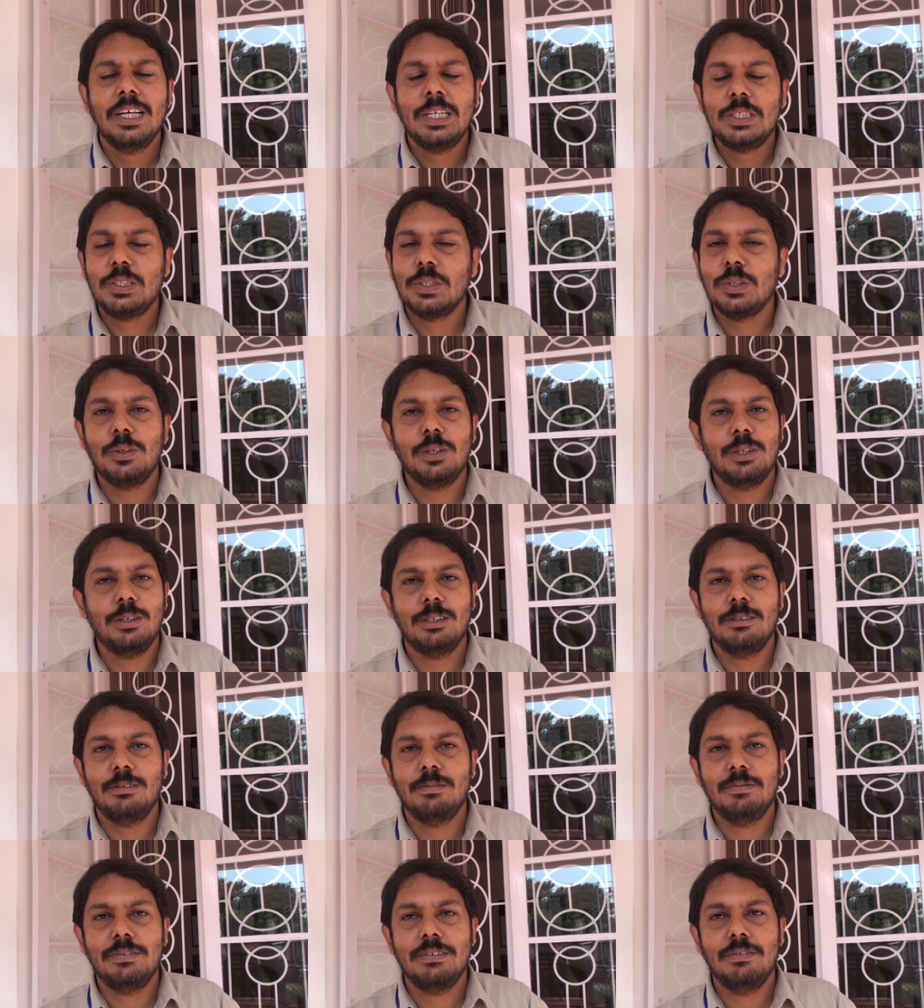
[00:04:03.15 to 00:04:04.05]

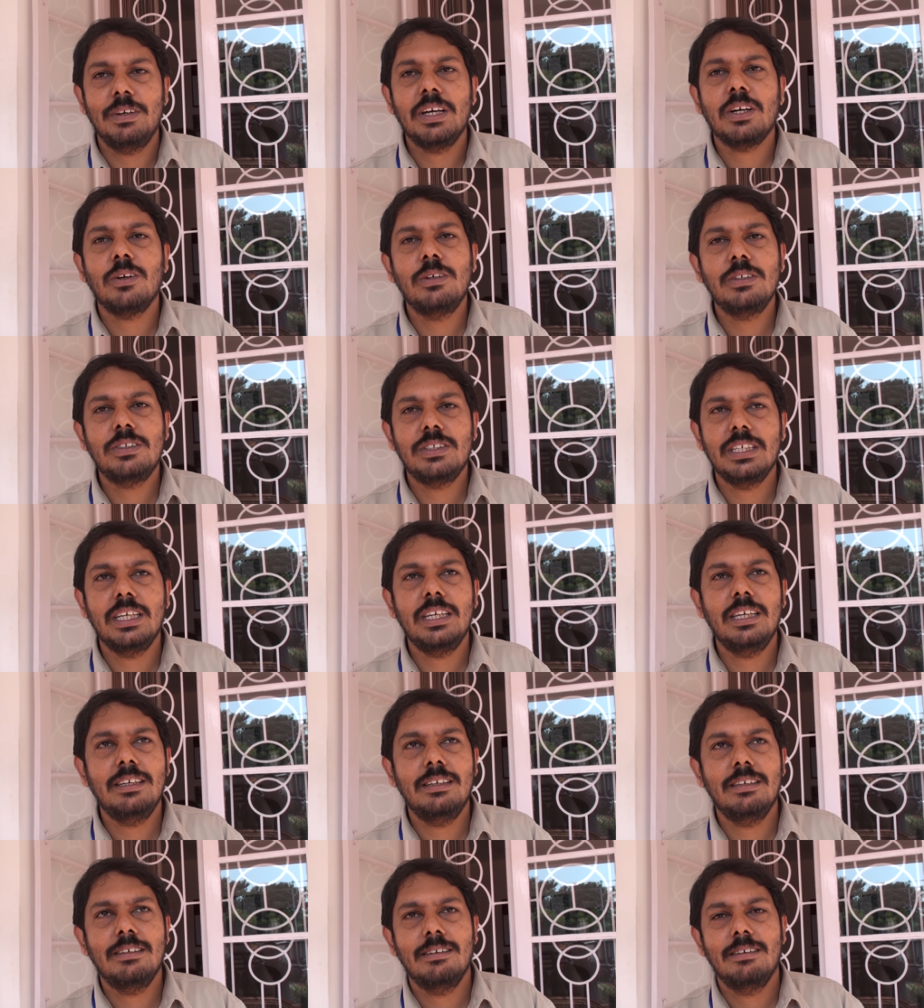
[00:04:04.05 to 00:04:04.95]
So, um, we are going to
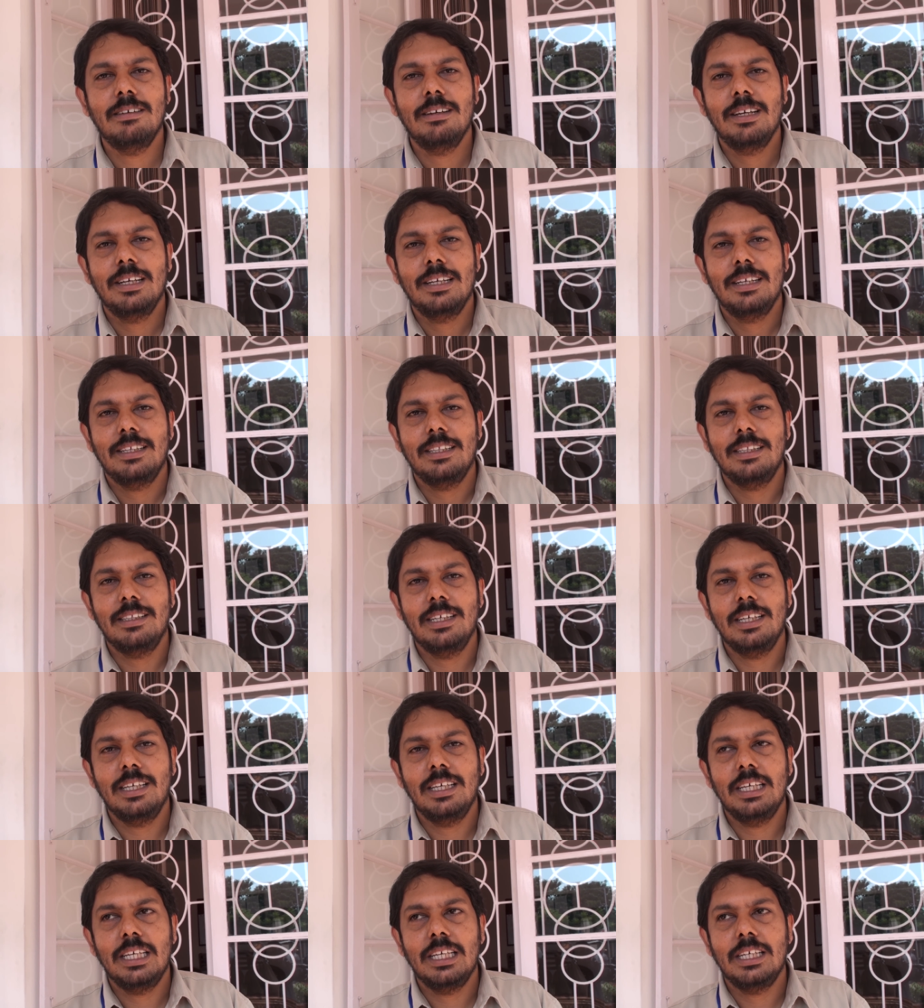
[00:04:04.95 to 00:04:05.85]
see
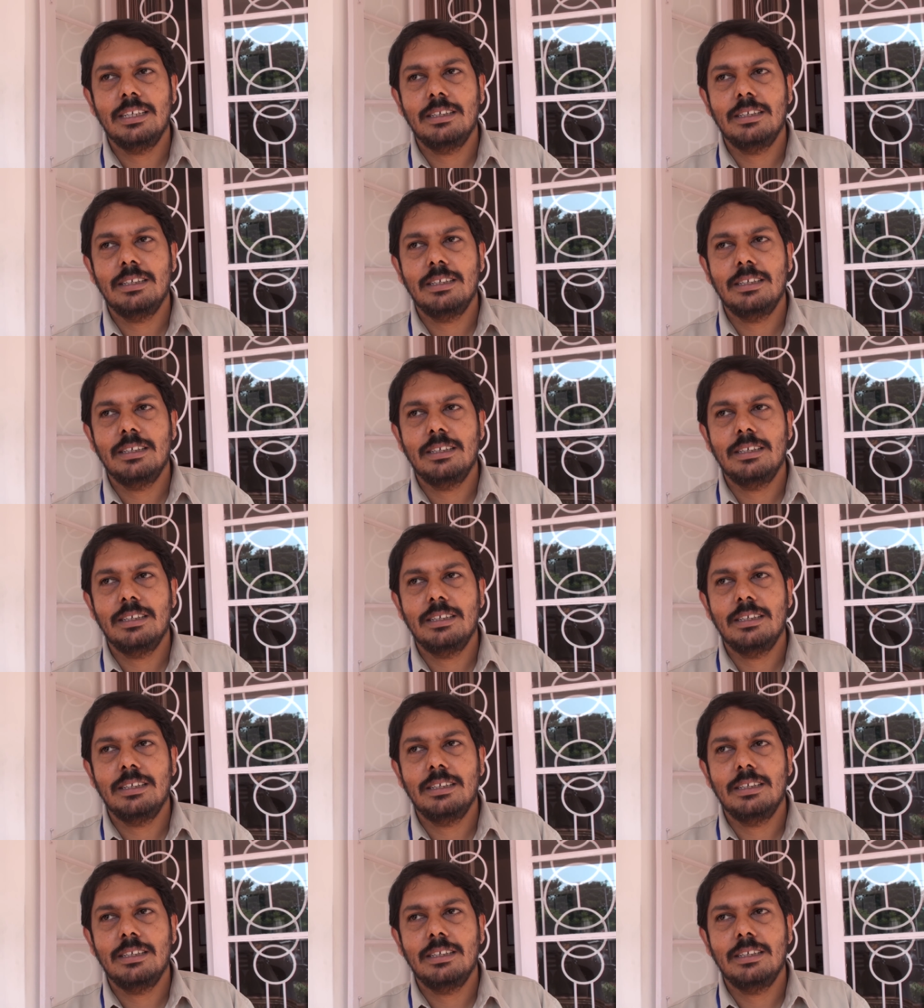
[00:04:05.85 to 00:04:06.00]
the